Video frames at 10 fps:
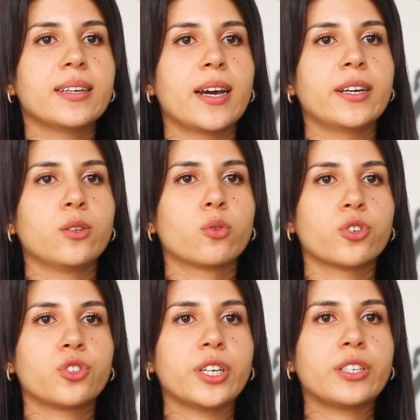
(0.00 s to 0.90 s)
in hand in
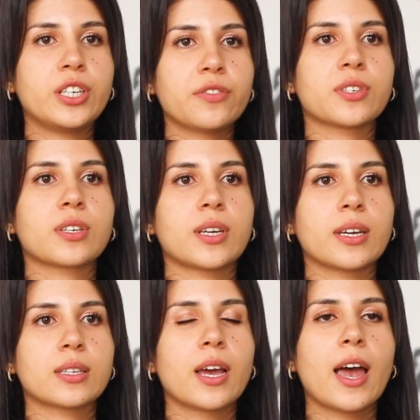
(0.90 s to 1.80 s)
order to achieve
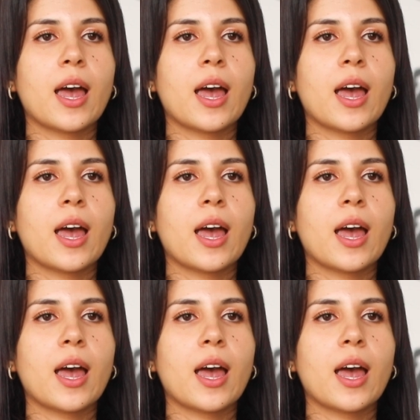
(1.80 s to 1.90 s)
success